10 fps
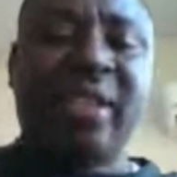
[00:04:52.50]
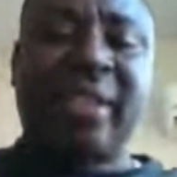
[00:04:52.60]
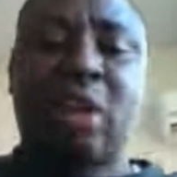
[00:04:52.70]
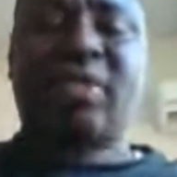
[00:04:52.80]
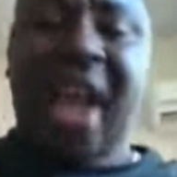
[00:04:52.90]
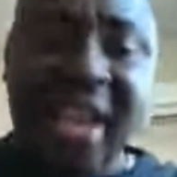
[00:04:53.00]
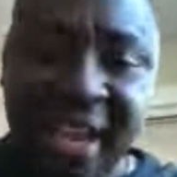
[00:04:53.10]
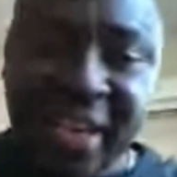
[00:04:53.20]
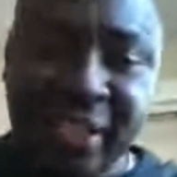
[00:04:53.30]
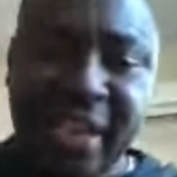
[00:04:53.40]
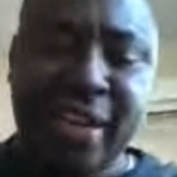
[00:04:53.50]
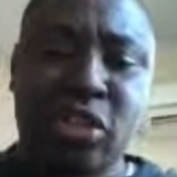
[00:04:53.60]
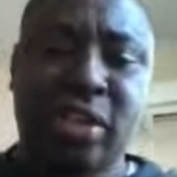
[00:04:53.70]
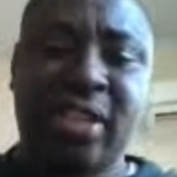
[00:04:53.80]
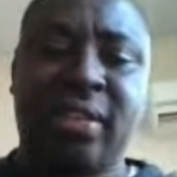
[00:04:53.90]
tells higher heat
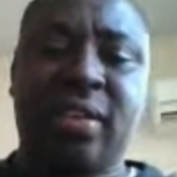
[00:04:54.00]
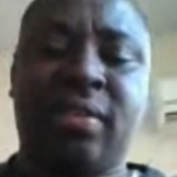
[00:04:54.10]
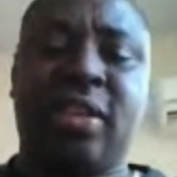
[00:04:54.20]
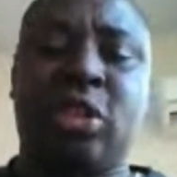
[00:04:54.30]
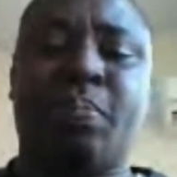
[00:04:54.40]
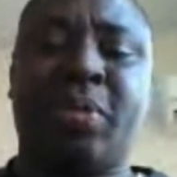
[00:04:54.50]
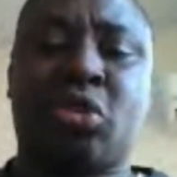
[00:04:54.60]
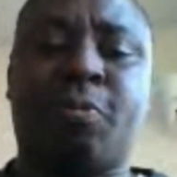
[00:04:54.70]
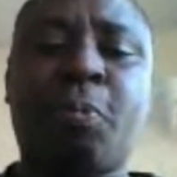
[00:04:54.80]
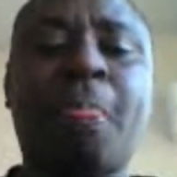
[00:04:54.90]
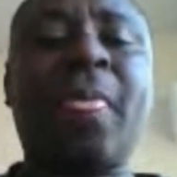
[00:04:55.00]
energy dissipation.